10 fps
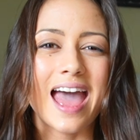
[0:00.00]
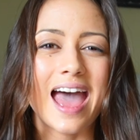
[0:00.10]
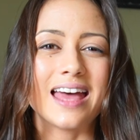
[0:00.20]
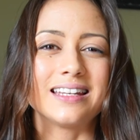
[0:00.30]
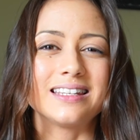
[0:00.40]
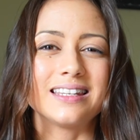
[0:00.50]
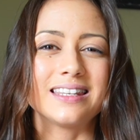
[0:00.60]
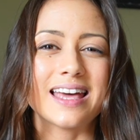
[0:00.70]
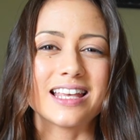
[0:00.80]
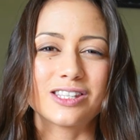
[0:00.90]
and
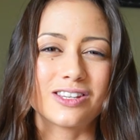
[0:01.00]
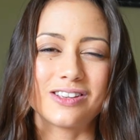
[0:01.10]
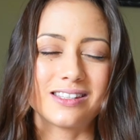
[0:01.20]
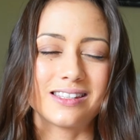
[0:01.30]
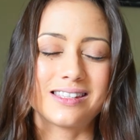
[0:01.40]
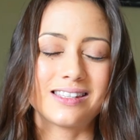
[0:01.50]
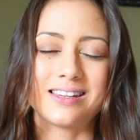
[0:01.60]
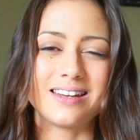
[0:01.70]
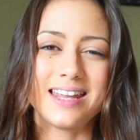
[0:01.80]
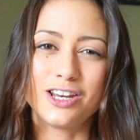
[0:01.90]
that's because it's in
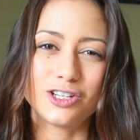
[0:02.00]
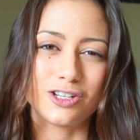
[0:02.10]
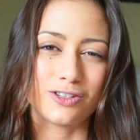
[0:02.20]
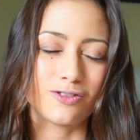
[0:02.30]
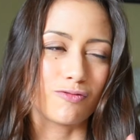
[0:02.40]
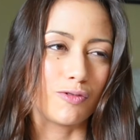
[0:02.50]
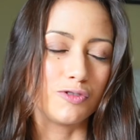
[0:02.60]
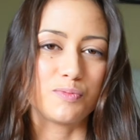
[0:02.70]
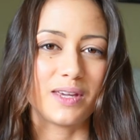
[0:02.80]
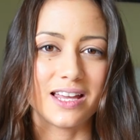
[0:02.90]
her nature just throw
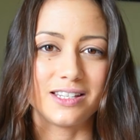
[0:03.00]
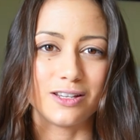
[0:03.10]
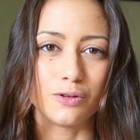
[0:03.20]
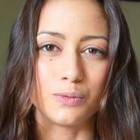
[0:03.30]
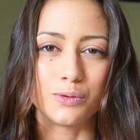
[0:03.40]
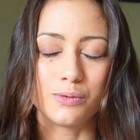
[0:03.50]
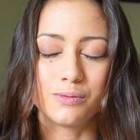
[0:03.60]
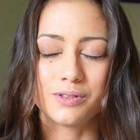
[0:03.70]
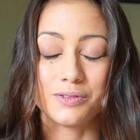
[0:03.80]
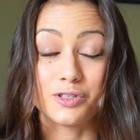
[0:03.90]
spaghetti at the wall,
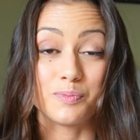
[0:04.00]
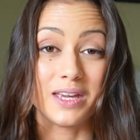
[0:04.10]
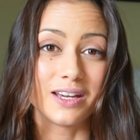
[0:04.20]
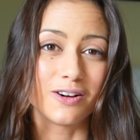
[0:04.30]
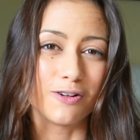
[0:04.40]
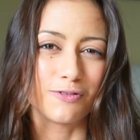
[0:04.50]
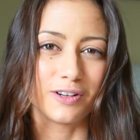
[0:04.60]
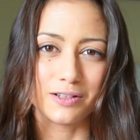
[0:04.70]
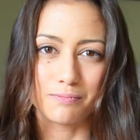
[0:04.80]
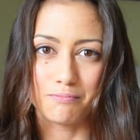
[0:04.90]
so to speak,
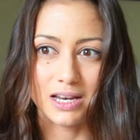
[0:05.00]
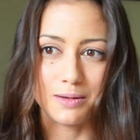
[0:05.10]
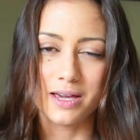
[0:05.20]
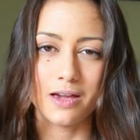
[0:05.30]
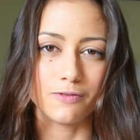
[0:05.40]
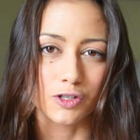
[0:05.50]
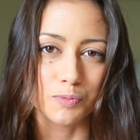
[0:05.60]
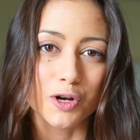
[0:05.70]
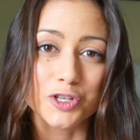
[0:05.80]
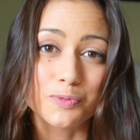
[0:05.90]
offering as many behaviors as
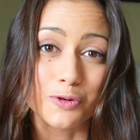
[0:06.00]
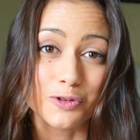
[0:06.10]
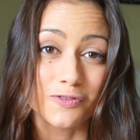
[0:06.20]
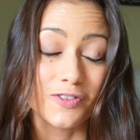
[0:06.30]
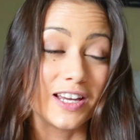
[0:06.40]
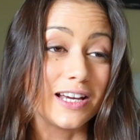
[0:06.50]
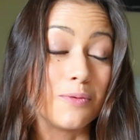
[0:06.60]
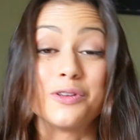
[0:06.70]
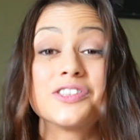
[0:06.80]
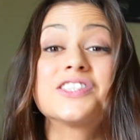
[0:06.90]
possible to find
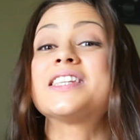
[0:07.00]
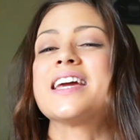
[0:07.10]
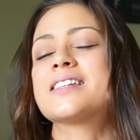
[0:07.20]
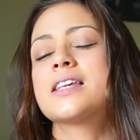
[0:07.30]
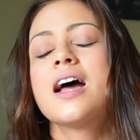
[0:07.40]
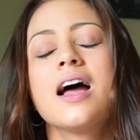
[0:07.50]
out what sticks.